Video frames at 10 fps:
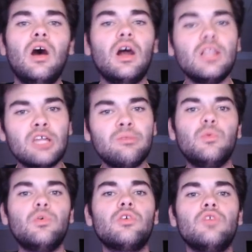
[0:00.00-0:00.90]
a lot of people
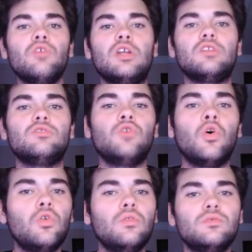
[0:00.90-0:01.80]
would agree on a
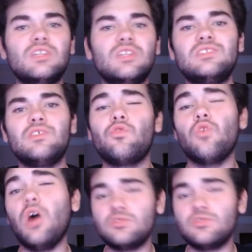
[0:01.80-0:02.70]
total sense of
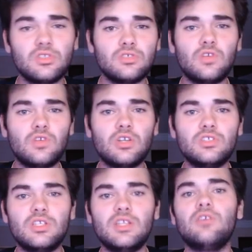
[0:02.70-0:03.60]
roster construction
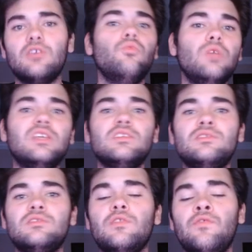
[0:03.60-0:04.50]
that they are the weakest
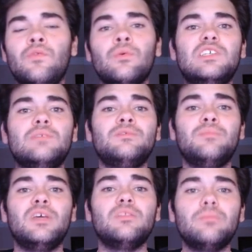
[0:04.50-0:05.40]
of the four teams that
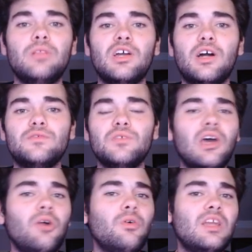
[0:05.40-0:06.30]
made the playoffs.
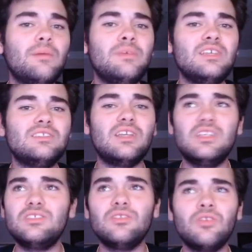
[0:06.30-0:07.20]
With that being said, they
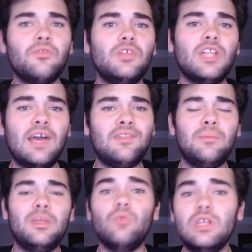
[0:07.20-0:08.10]
still don't really have that
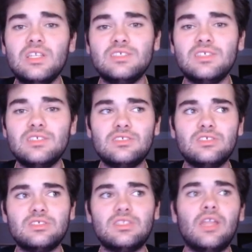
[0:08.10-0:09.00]
many weaknesses. It's
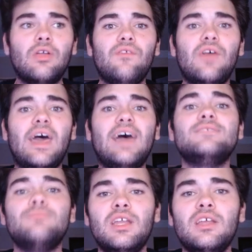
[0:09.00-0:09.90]
just that they don't have as
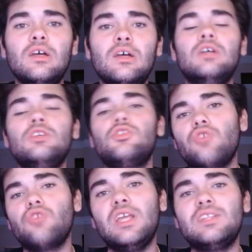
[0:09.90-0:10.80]
many
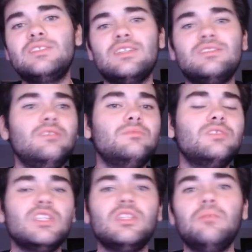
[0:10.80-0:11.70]
strengths as teams
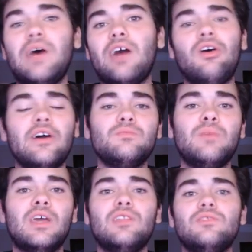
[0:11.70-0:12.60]
like the Battlehawks,
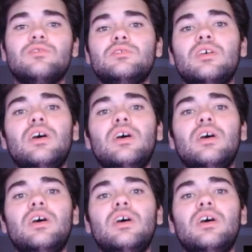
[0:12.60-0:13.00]
Panthers,